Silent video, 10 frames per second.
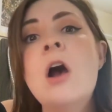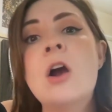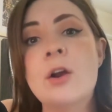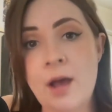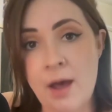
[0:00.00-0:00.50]

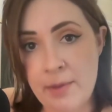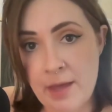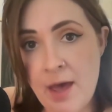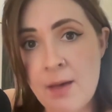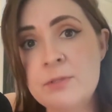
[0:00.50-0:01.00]
are
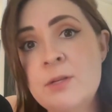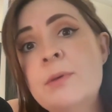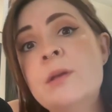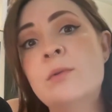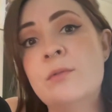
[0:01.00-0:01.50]
coming up to
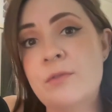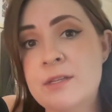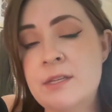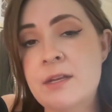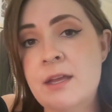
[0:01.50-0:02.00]
be
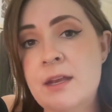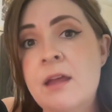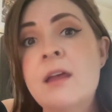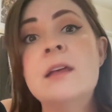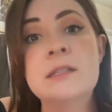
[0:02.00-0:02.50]
revisited
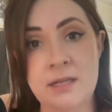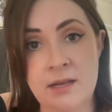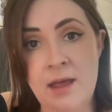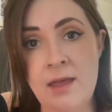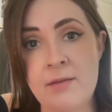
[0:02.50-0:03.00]

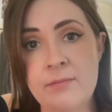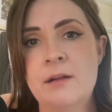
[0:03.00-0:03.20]
today.